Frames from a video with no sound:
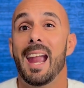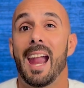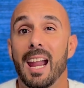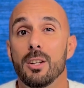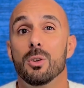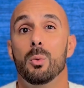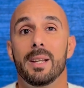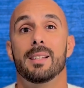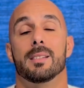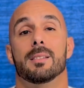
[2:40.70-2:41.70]
and your
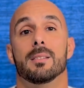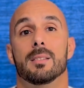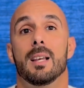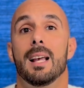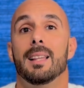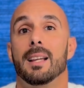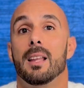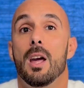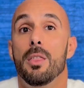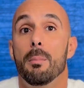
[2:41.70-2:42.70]
weaknesses. Like,
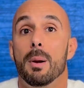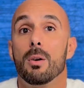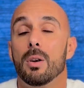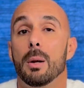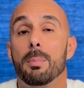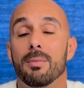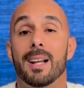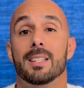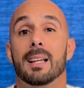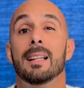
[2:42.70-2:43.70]
the mirror, it
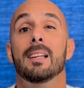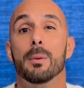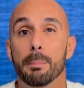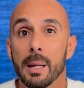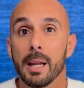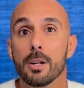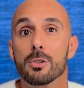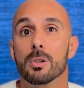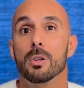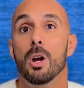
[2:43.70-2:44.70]
provides a clear
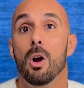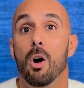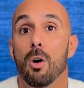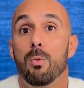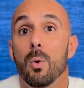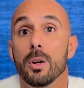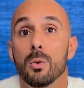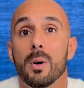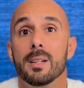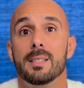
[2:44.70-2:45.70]
picture of where you
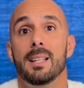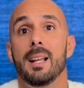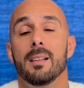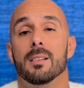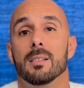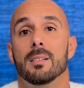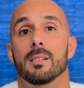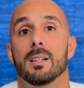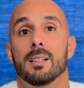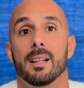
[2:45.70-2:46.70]
want to stand.
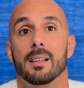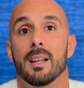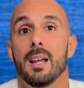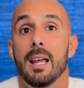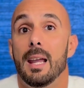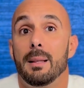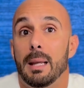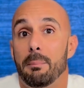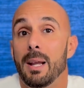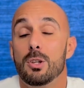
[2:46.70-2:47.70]
Like,
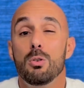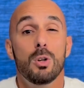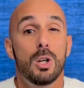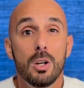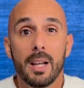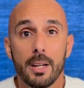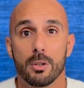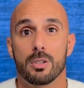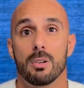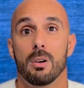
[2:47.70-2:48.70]
it makes you look at
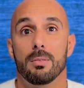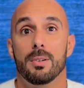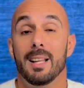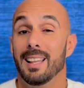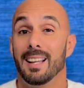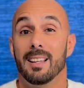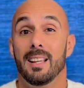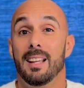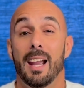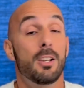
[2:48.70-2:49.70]
yourself, like,
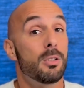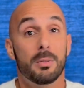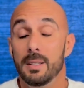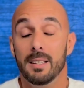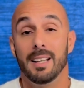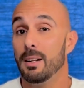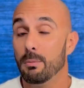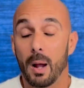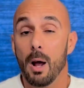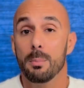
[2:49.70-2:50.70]
and it
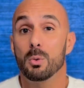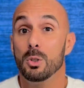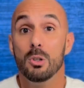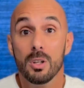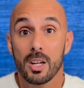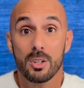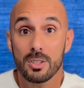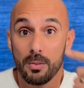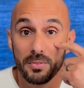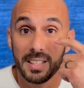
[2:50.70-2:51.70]
helps when you look at
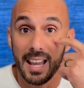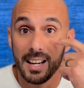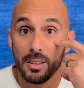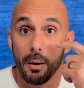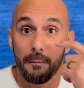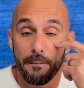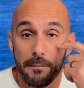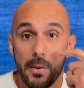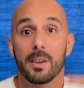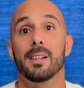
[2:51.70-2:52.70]
yourself dead in the
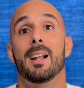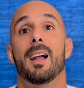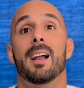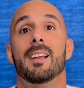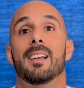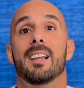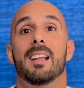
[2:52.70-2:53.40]
fucking eye